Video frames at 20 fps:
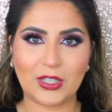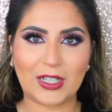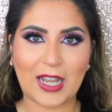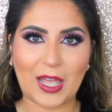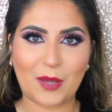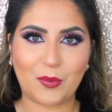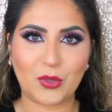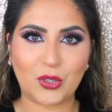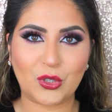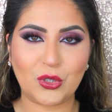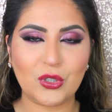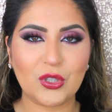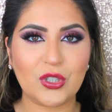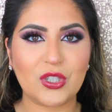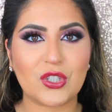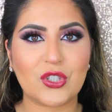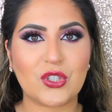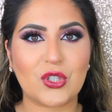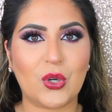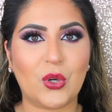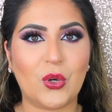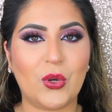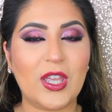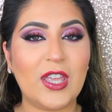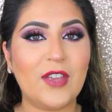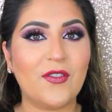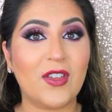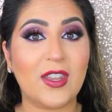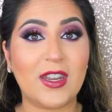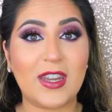glam look, so
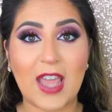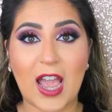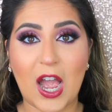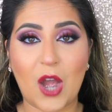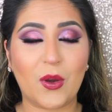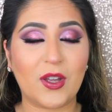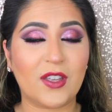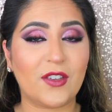even now,